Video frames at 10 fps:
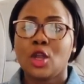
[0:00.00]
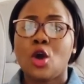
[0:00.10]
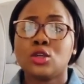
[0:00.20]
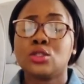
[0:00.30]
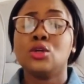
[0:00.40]

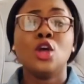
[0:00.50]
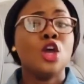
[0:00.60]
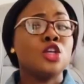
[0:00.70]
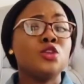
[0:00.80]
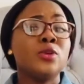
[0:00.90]
Also,
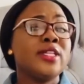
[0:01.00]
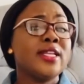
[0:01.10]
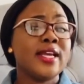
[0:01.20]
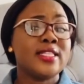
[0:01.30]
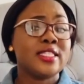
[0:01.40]
you will
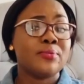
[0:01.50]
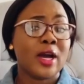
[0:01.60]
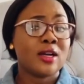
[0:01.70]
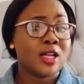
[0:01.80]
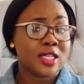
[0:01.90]
need a
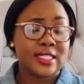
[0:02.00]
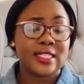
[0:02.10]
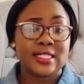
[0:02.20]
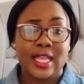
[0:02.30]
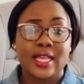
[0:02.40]

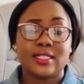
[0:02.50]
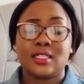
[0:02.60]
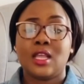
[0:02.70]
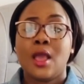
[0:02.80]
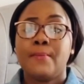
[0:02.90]
tuberculosis test,
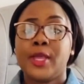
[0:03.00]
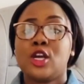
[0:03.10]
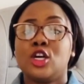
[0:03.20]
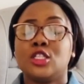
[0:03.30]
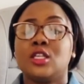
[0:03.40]

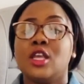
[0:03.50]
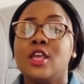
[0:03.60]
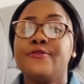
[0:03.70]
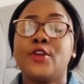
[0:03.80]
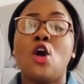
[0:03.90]
because
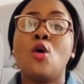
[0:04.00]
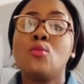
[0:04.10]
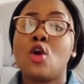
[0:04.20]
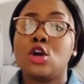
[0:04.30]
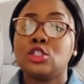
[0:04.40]
if your
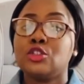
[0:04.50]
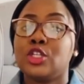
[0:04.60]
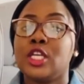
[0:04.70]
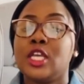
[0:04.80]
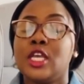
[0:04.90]
home
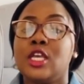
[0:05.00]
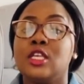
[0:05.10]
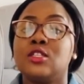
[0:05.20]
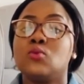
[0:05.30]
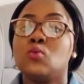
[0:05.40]
country
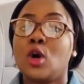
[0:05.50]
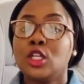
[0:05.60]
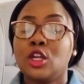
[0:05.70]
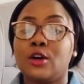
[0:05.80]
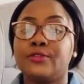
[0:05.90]
is
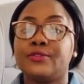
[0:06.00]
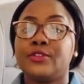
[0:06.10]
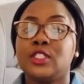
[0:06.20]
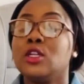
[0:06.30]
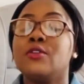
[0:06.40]
one of
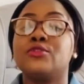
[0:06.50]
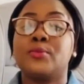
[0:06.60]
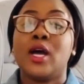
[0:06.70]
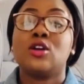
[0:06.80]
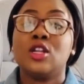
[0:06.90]

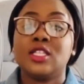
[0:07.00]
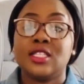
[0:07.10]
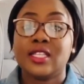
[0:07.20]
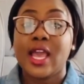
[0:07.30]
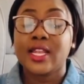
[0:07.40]

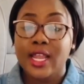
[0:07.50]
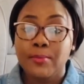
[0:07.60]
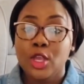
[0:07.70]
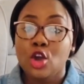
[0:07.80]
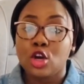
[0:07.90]
tuberculosis
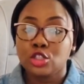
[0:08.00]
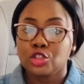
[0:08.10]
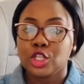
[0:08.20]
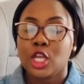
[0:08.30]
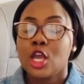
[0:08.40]
endemic
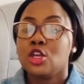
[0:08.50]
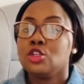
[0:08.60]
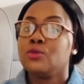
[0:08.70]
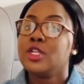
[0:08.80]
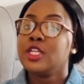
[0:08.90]
country,
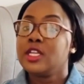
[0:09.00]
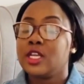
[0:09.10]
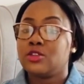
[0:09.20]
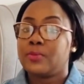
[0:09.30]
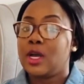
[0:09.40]
you will need
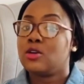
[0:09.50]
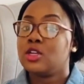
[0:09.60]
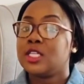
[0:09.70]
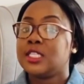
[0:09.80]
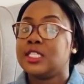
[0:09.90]
a
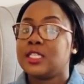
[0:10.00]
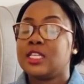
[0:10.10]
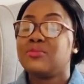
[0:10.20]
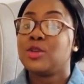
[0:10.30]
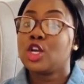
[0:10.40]
tuberculosis
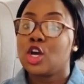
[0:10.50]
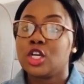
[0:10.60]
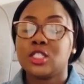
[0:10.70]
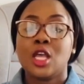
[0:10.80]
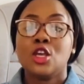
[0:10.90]
test,
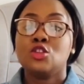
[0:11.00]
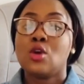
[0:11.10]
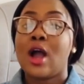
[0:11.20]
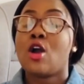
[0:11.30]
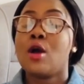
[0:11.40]
because you
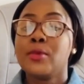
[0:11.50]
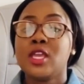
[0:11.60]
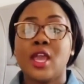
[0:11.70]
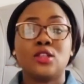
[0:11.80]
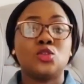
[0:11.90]
are
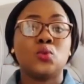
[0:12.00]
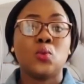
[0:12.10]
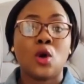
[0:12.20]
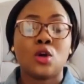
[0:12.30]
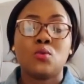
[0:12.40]
coming here to
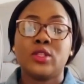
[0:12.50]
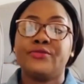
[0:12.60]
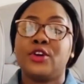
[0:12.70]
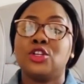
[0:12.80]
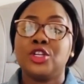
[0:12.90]
work with
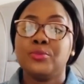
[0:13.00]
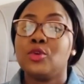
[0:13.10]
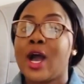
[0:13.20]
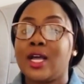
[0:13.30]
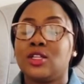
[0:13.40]

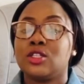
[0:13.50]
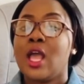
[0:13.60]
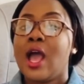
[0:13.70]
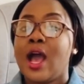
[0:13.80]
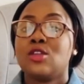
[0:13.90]
vulnerable adults
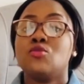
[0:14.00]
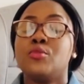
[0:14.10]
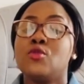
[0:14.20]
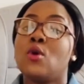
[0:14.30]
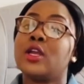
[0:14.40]
and you'll
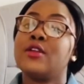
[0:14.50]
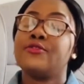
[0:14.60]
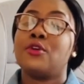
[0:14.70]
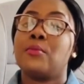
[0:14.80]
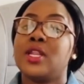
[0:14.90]
be working
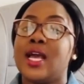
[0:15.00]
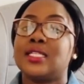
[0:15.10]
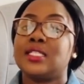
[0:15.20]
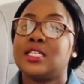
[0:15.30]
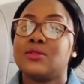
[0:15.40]
for more than
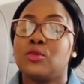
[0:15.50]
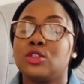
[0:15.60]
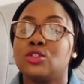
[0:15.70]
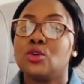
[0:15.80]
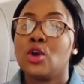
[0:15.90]
6
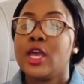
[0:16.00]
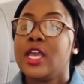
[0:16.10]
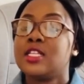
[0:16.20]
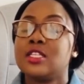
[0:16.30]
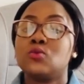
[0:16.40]
months. So
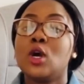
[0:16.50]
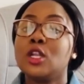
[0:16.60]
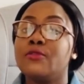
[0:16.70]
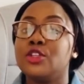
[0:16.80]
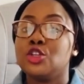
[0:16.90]
it is one
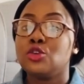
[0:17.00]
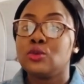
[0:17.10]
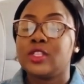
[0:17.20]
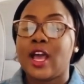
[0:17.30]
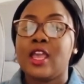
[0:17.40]
of the
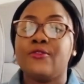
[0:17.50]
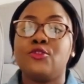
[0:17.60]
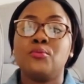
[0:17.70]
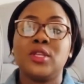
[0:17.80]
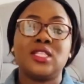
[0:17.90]
rules that if
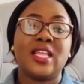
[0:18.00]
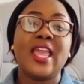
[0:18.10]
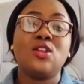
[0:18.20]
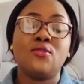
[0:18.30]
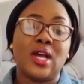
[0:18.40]
you'll be
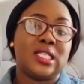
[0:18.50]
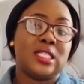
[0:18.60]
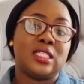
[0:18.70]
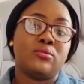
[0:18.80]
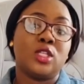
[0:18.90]
staying over
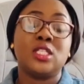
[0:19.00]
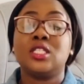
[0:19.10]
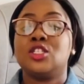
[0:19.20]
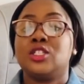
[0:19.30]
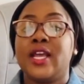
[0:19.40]
6 months in
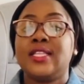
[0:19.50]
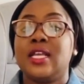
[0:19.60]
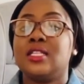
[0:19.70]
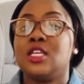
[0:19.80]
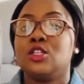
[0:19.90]
the
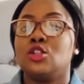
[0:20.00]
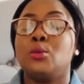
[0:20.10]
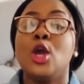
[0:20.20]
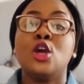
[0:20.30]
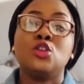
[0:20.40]
United
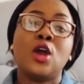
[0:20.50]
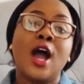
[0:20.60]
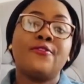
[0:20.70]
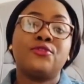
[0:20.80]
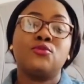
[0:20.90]
Kingdom, you
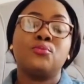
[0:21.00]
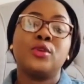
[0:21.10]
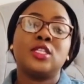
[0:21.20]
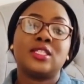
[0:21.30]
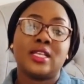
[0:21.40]
have to
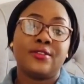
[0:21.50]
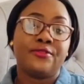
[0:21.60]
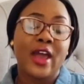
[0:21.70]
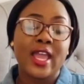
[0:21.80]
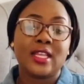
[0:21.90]
be
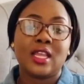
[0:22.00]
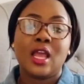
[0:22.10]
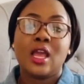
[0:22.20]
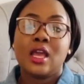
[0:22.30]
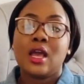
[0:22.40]
certified
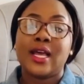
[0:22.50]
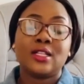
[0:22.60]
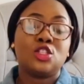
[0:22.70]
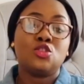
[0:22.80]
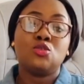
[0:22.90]

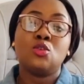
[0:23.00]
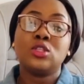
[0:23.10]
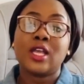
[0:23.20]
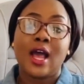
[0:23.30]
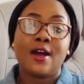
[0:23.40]
that you
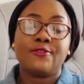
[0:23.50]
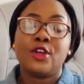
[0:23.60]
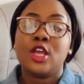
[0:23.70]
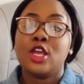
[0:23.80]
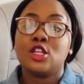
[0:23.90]
don't have
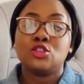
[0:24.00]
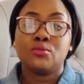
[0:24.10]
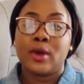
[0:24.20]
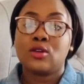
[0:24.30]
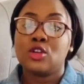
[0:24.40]
a
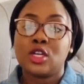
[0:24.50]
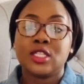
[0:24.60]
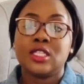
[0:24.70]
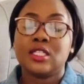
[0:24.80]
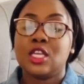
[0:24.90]

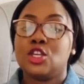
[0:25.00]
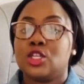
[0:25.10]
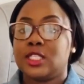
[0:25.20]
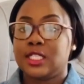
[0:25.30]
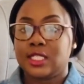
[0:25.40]
tuberculosis in
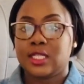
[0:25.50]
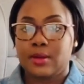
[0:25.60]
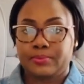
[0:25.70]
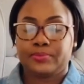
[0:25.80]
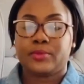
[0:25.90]
your
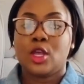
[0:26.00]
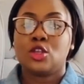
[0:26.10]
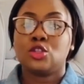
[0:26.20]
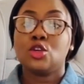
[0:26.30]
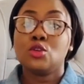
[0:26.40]
system.
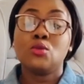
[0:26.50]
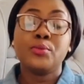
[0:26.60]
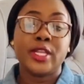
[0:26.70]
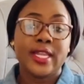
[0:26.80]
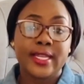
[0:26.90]
So you will
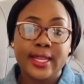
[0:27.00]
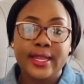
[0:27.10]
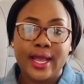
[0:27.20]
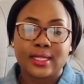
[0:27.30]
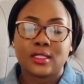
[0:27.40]
be needing
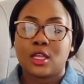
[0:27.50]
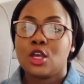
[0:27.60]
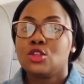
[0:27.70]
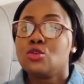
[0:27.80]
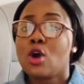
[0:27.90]
that.
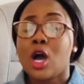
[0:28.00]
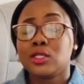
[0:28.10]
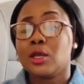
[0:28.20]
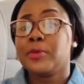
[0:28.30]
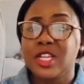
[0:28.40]
You will
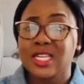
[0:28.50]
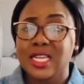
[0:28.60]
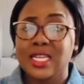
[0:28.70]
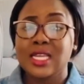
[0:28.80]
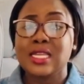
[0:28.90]
also be
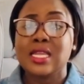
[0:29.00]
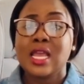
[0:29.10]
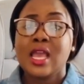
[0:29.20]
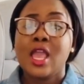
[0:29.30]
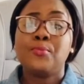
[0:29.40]
needing
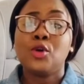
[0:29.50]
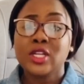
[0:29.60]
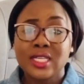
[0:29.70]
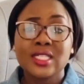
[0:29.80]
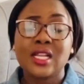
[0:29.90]
a
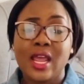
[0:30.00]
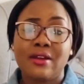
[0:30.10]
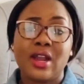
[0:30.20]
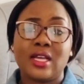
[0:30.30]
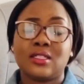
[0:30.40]
police
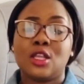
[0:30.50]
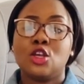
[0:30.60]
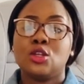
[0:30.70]
clearance.